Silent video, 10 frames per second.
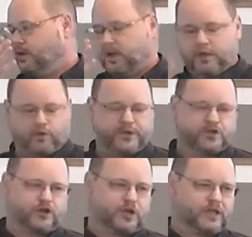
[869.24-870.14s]
he will be
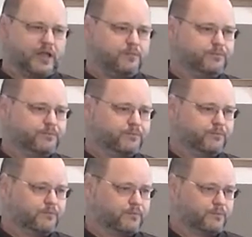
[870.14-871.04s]
struck dead.
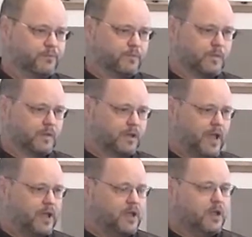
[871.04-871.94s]

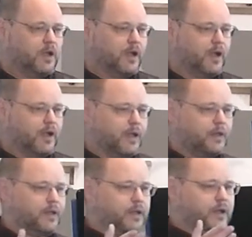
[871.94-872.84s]
Okay?
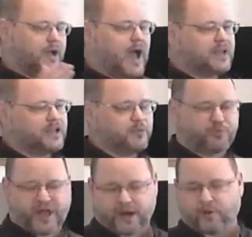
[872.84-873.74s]
God didn't
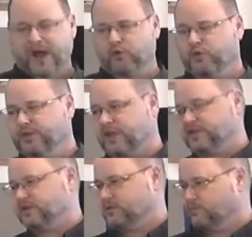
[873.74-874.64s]
play around with
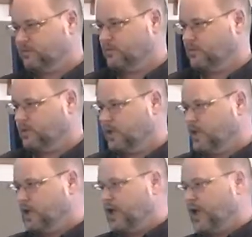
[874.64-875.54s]
this.
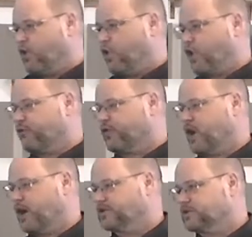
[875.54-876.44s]
In order for
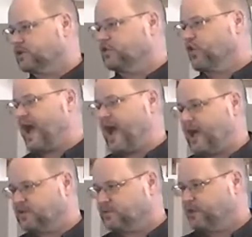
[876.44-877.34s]
us to
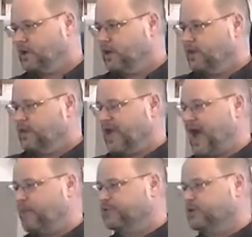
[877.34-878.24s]
grasp the
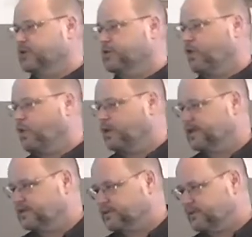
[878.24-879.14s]
absolute
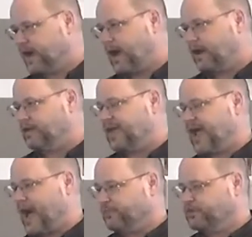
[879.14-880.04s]
holiness of God, the
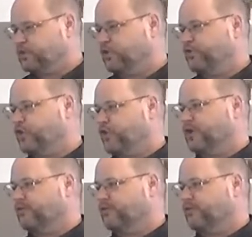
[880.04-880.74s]
absolute purity